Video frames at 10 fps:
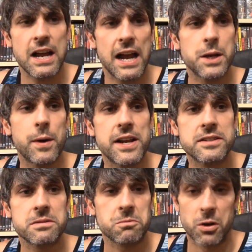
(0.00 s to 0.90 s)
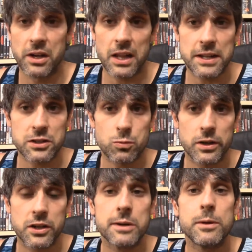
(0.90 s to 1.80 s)
Anyways, really like this
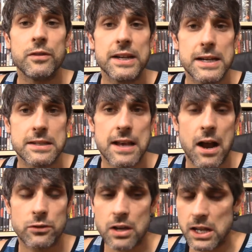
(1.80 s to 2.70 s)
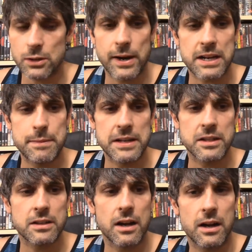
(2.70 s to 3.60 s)
one. Good movie. His House. Highly
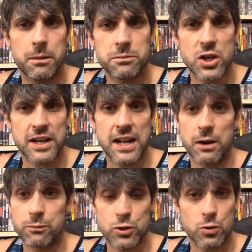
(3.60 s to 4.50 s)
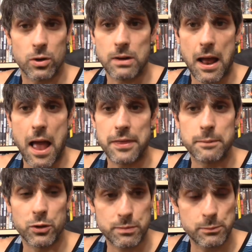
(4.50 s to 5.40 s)
recommended. Um, check it out for sure. I, I,
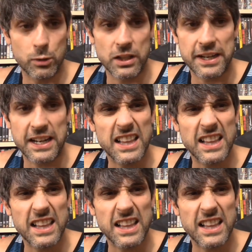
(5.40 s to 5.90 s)
think most people will like it.